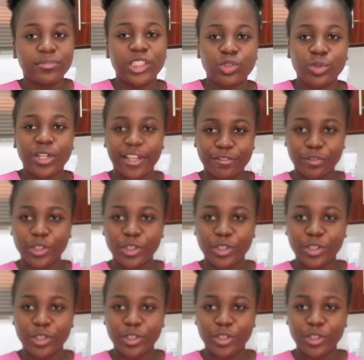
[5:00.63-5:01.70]
it will
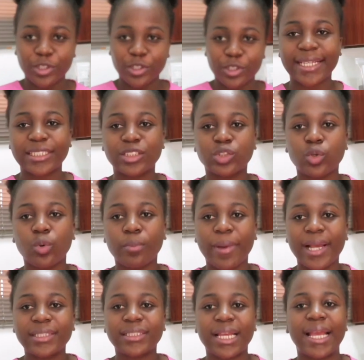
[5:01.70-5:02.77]
avoid me snacking so
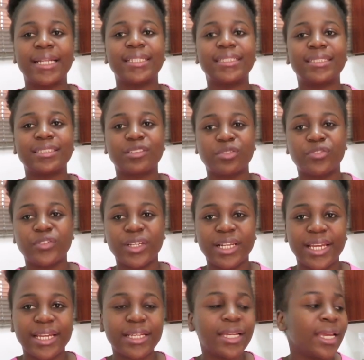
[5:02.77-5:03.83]
much, and it is
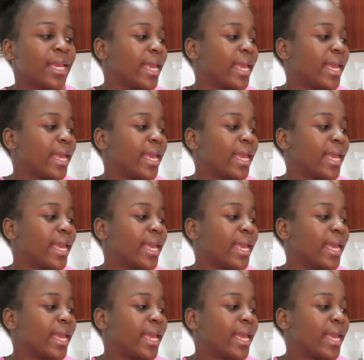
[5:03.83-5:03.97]
filling.